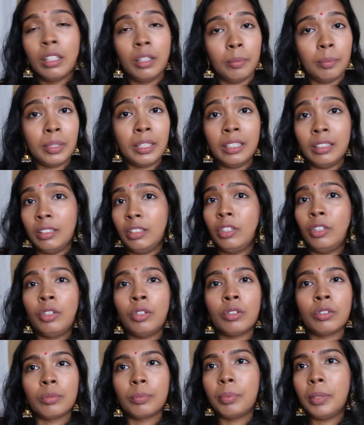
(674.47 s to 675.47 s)
But you
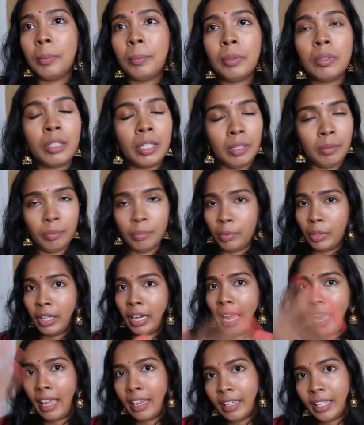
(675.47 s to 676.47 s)
know, people can
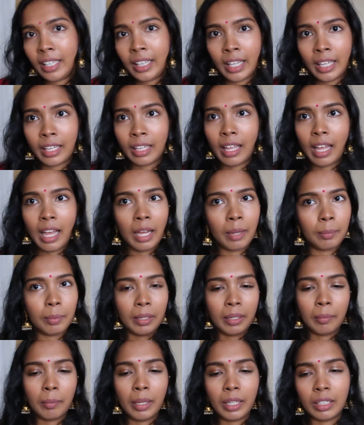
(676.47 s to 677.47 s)
bring anything up
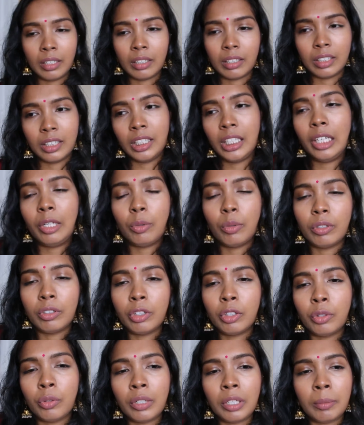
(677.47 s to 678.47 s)
and make a sequel, you
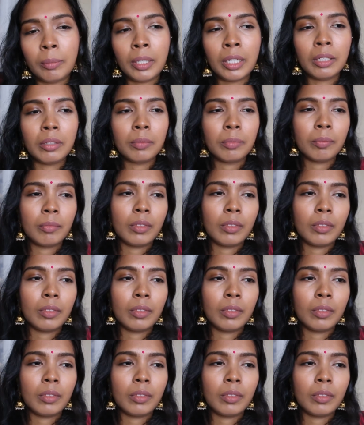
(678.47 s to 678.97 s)
know what I mean?